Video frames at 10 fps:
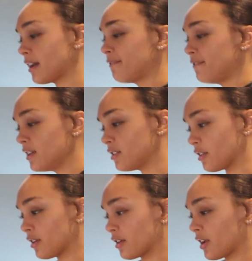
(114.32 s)
I
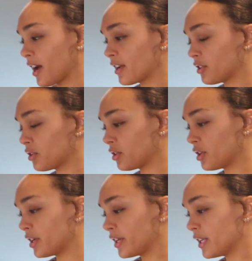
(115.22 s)
figured I
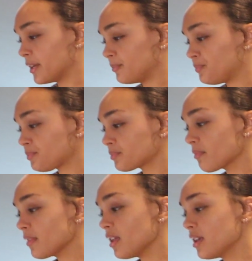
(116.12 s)
could
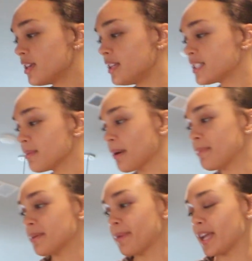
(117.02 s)
heat some up
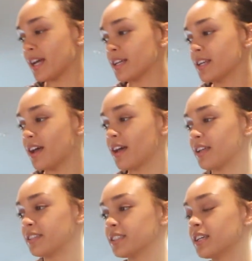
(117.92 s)
in the pan
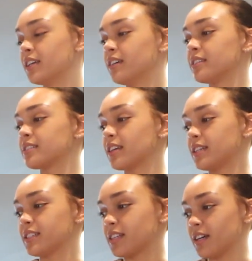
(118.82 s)
and
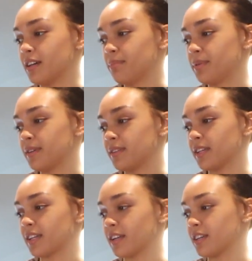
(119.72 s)
slice it up,
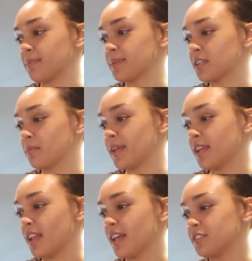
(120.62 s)
like cut it up a little
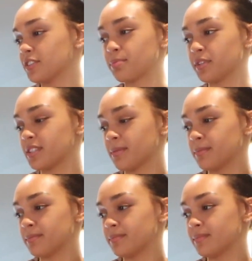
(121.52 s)
bit and just put
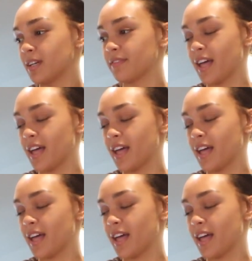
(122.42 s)
some of